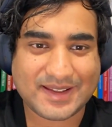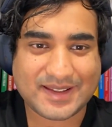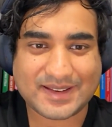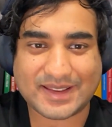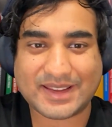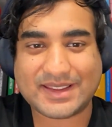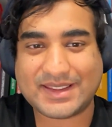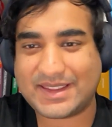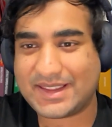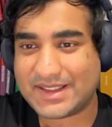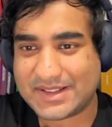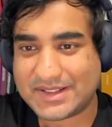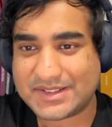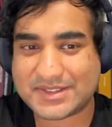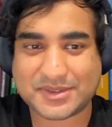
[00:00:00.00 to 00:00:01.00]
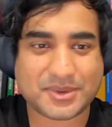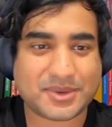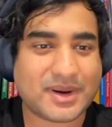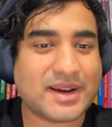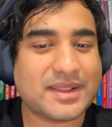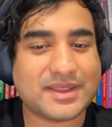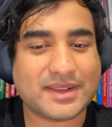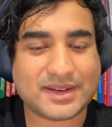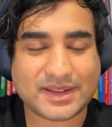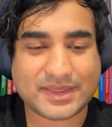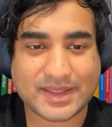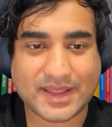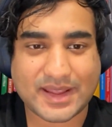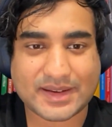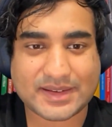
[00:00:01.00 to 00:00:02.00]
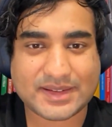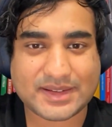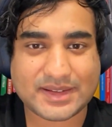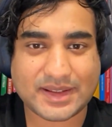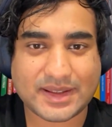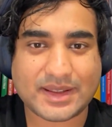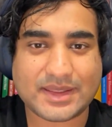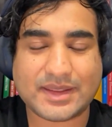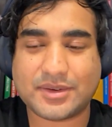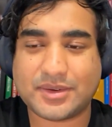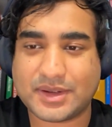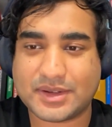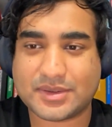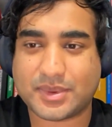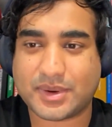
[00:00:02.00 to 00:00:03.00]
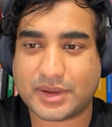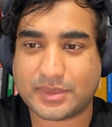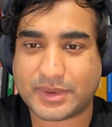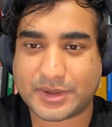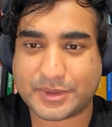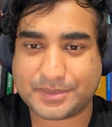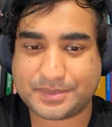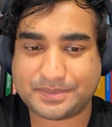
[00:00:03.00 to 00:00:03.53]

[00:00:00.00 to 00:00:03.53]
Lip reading: like keys or anything like that that you need to worry about.